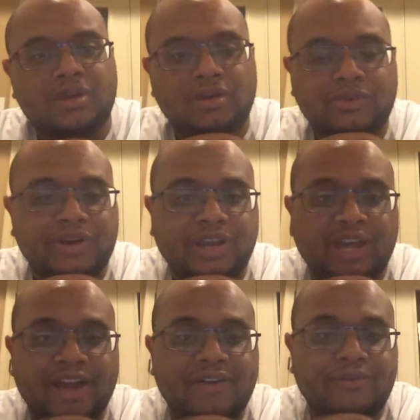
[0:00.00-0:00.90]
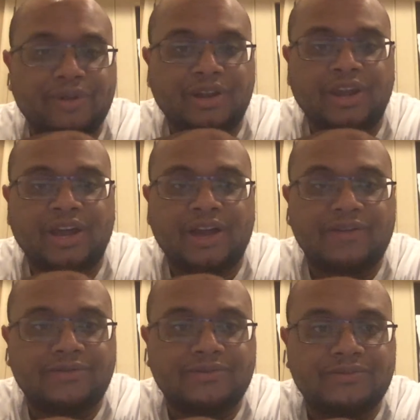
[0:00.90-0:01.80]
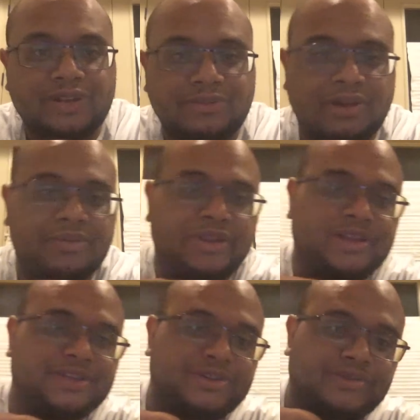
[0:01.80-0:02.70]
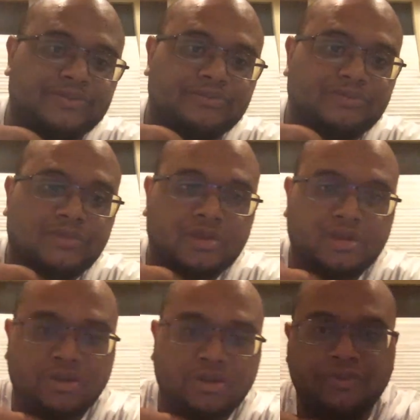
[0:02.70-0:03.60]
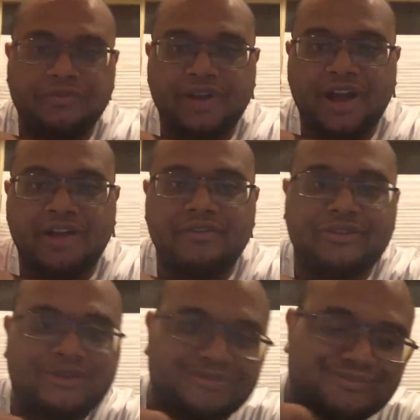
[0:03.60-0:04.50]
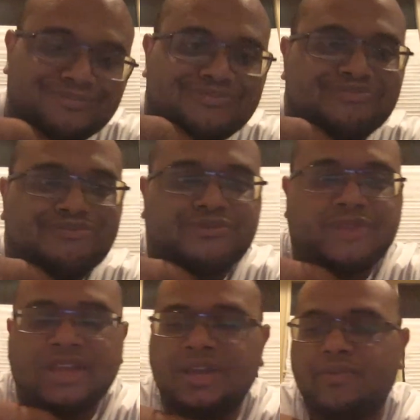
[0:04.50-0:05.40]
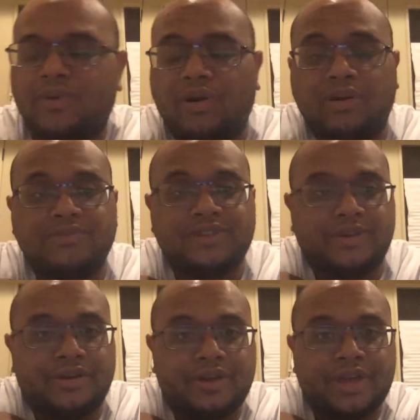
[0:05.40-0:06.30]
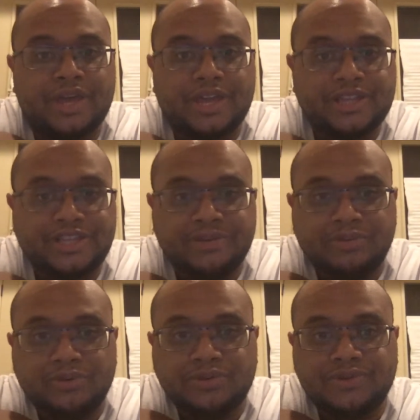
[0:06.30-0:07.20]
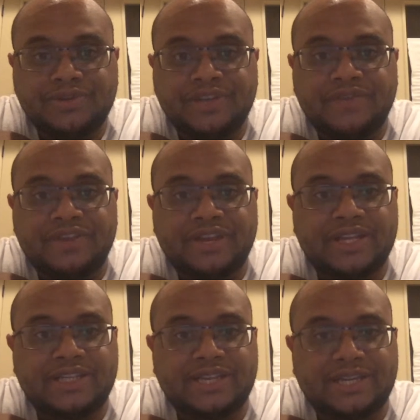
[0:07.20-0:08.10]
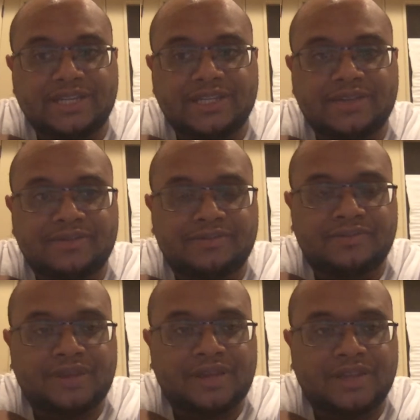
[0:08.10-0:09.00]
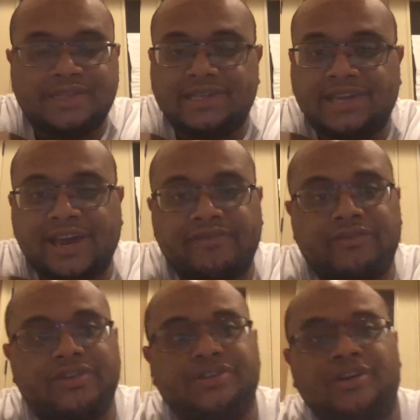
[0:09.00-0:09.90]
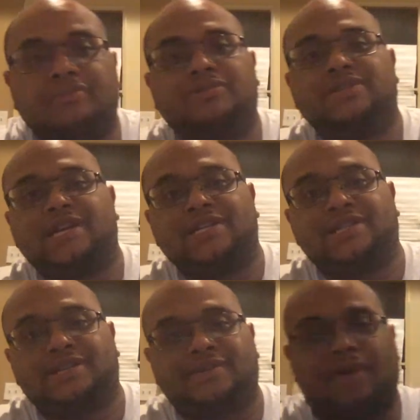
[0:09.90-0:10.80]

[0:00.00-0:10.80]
We are live, and I'm coming at you with 5. Welcome to G-Boot 2786. This is Gavin Richard Presents.